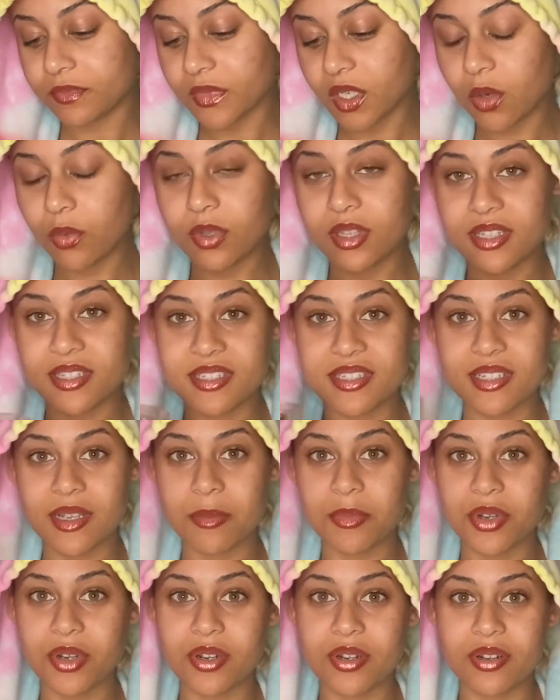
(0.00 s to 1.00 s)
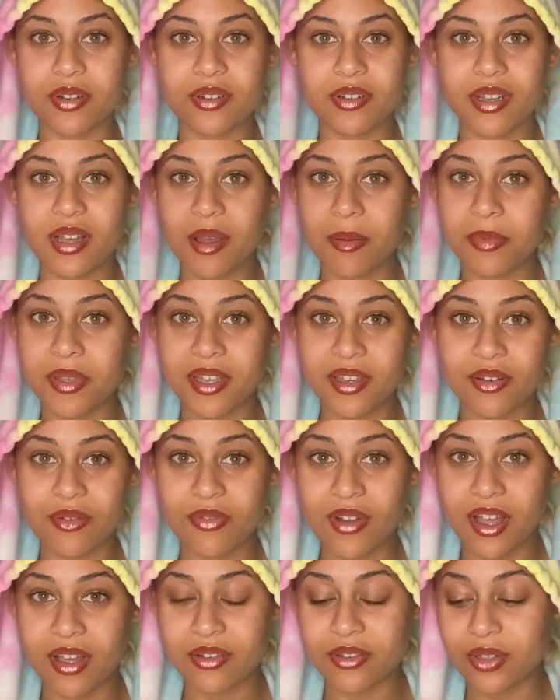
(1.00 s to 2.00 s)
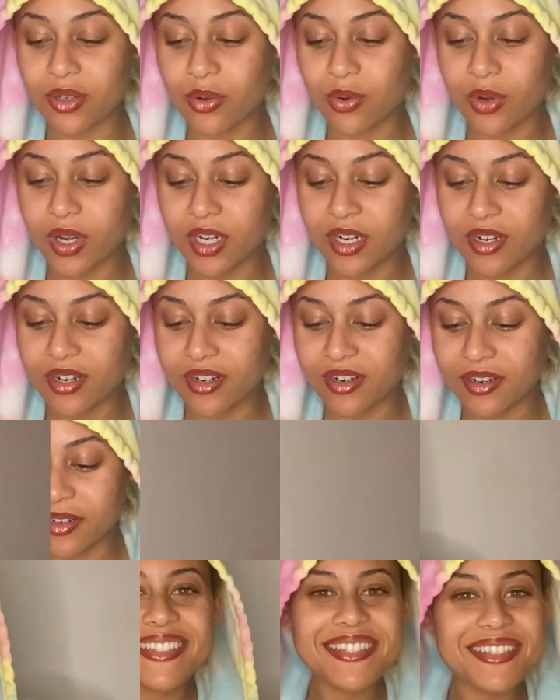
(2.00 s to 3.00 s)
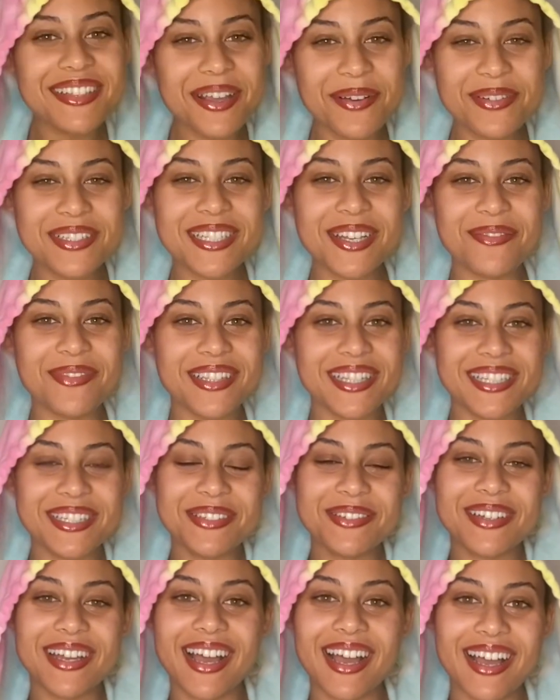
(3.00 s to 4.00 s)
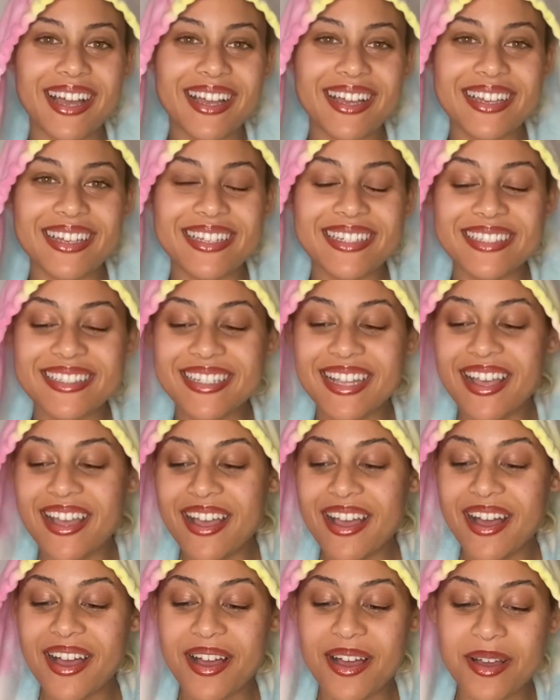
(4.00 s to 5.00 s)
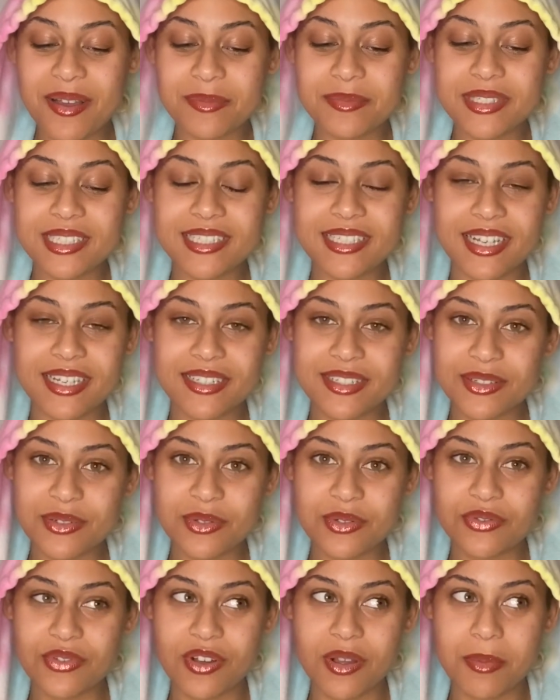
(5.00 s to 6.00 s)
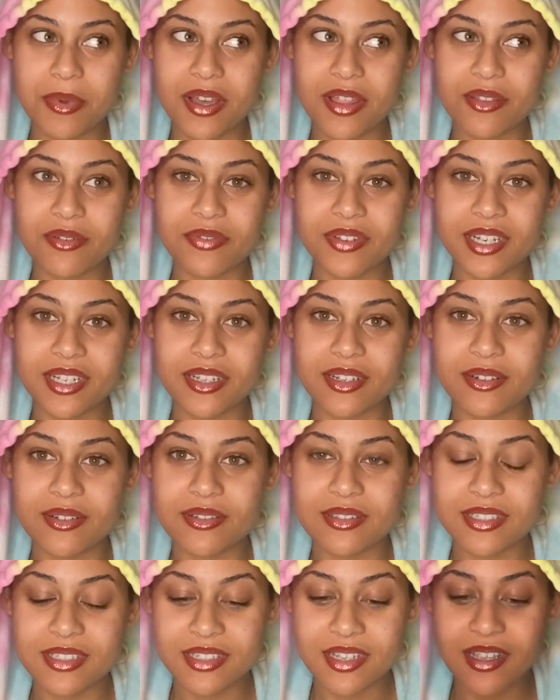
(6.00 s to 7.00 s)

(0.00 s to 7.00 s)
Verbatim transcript: with the summer coming around the corner. So that was everything you guys. Um, stay tuned for all my other videos.